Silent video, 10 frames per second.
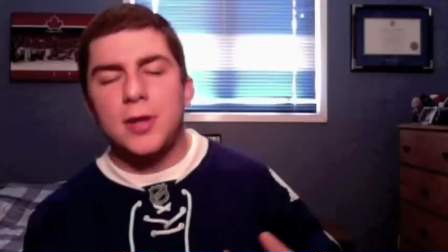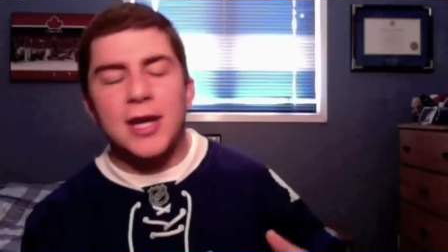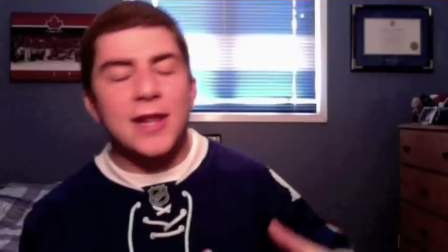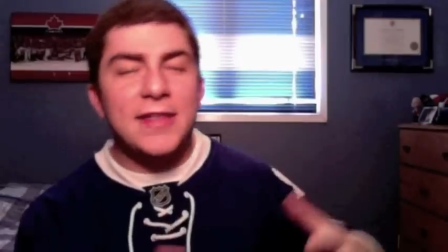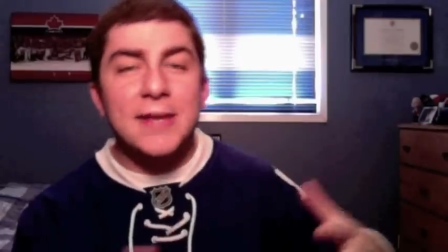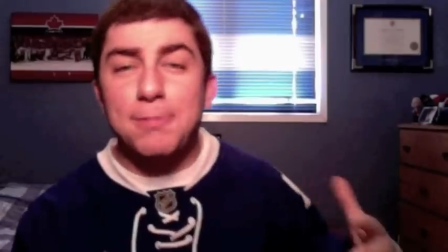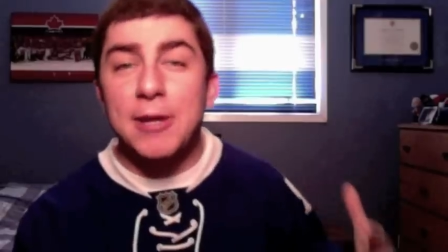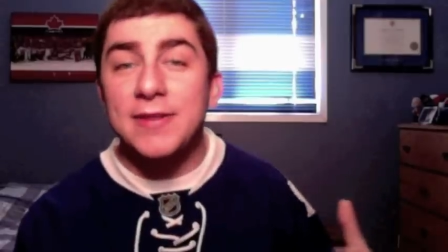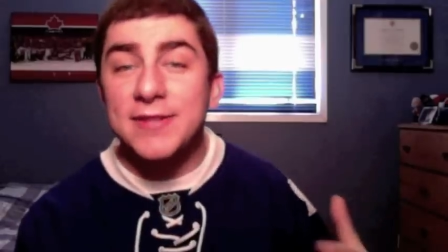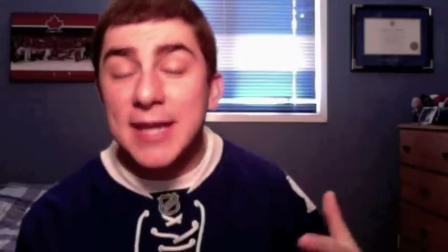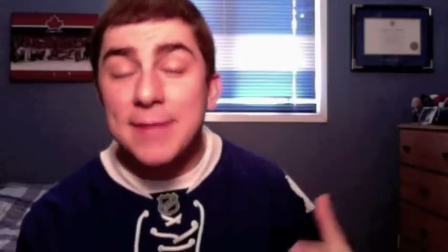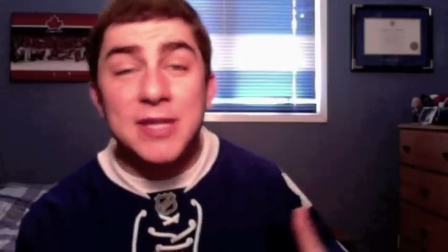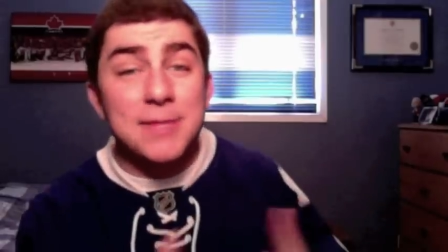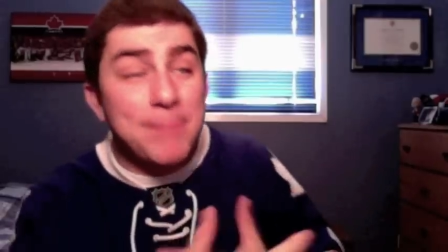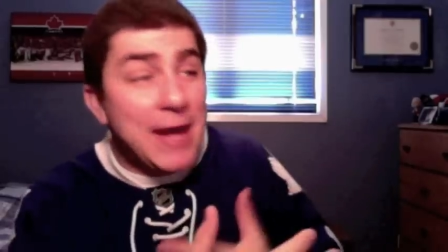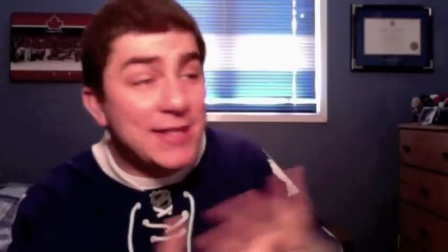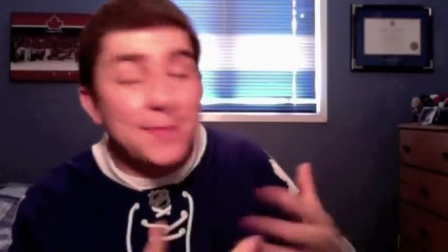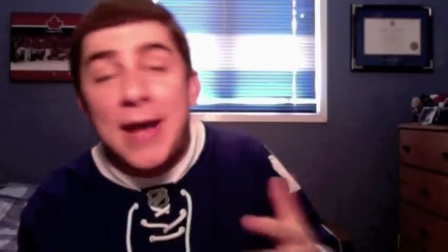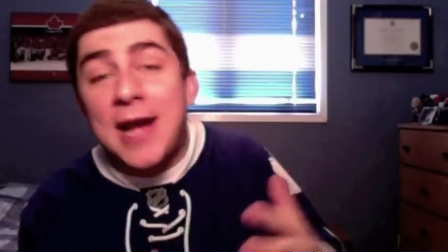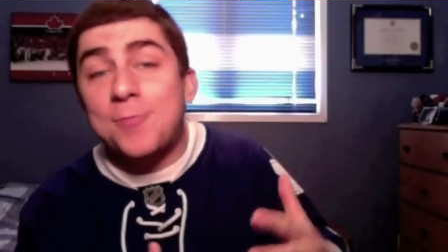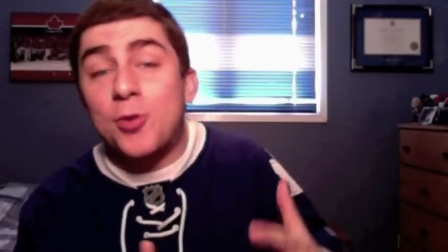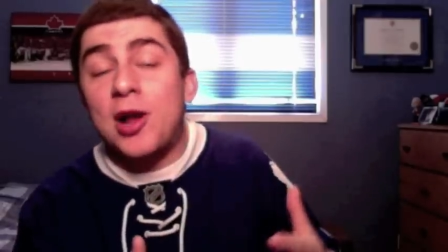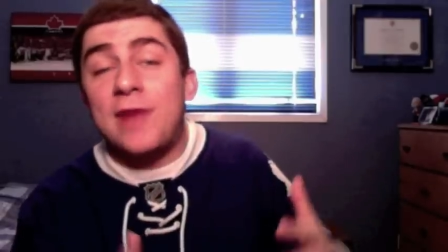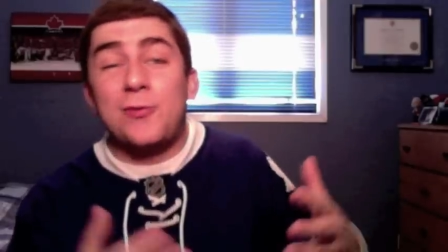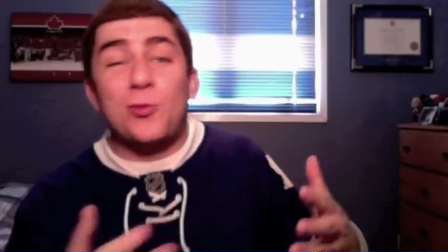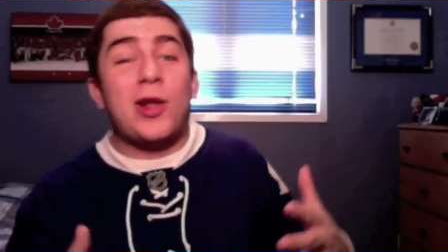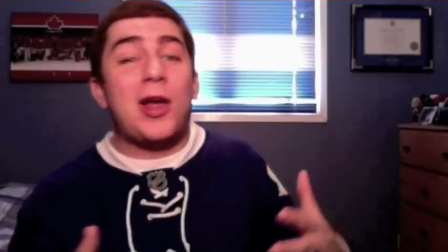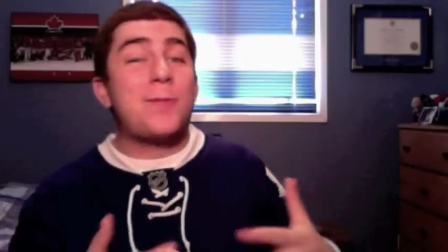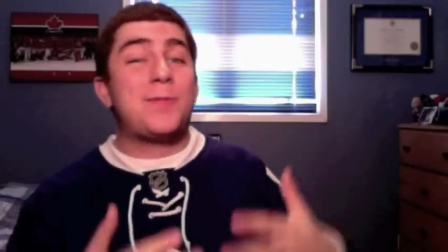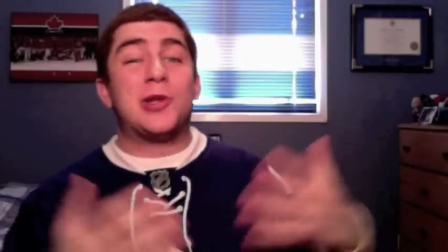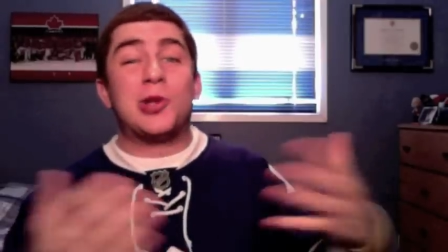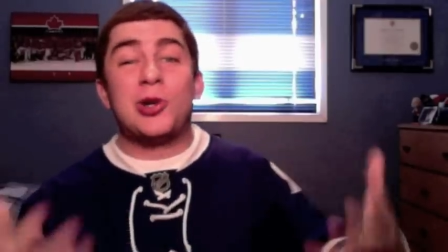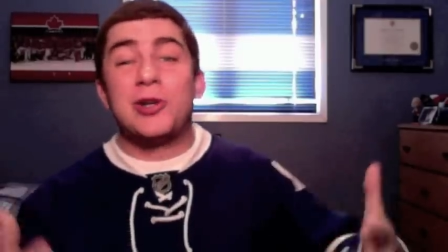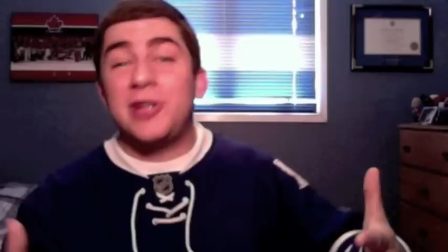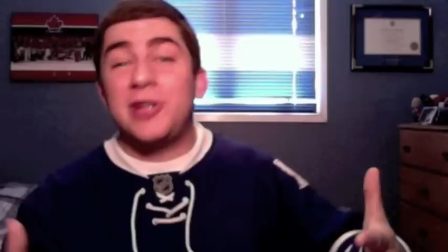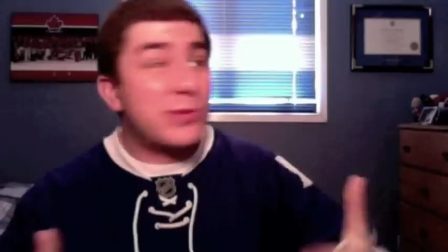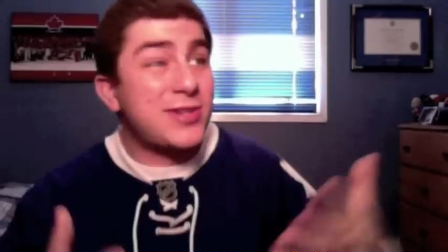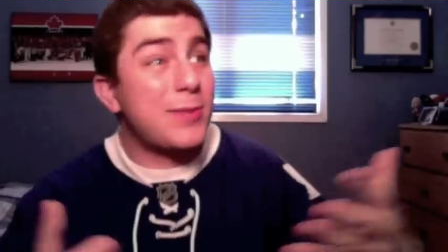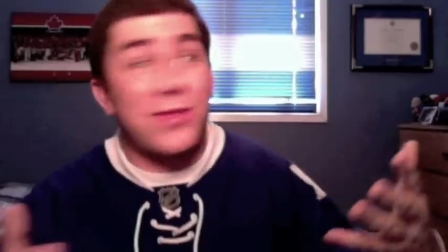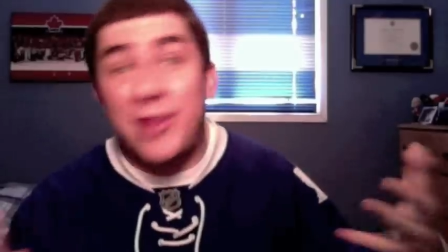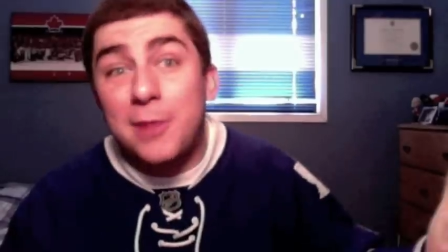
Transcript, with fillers: I think playing the same team back to back more often will help you learn, you know, some of their